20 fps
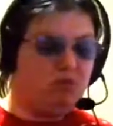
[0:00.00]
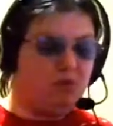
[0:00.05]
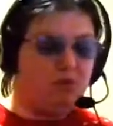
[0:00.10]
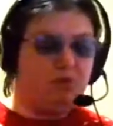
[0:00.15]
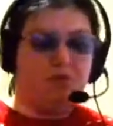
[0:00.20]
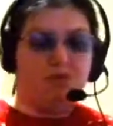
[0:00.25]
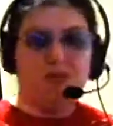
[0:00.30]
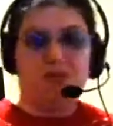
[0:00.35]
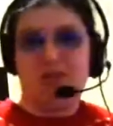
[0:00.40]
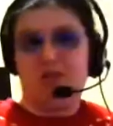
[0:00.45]

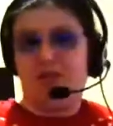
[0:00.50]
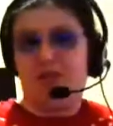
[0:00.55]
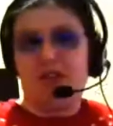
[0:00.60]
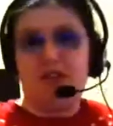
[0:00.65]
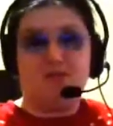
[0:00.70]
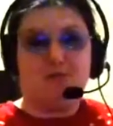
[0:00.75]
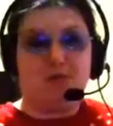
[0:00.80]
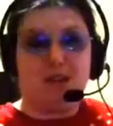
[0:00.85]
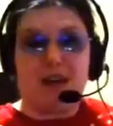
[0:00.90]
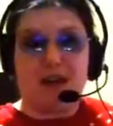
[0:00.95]
If you want, you can
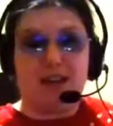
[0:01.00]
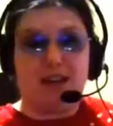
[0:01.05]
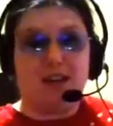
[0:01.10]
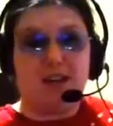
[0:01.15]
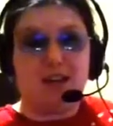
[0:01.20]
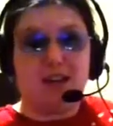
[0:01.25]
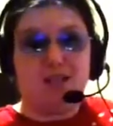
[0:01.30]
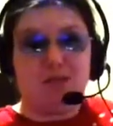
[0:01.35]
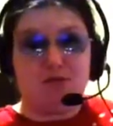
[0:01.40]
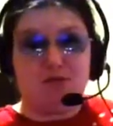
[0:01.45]
knit a
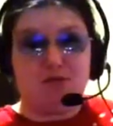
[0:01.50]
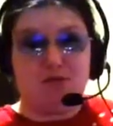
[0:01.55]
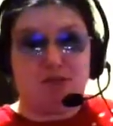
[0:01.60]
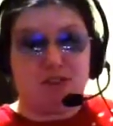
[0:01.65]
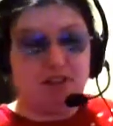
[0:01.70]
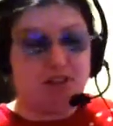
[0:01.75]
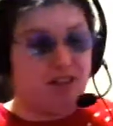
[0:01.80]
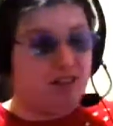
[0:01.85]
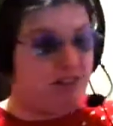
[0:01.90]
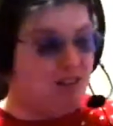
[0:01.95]
blanket or a
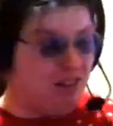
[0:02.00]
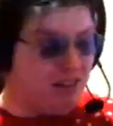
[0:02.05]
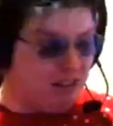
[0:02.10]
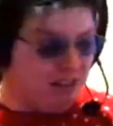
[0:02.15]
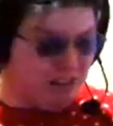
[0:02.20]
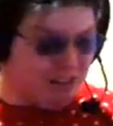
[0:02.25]
rug.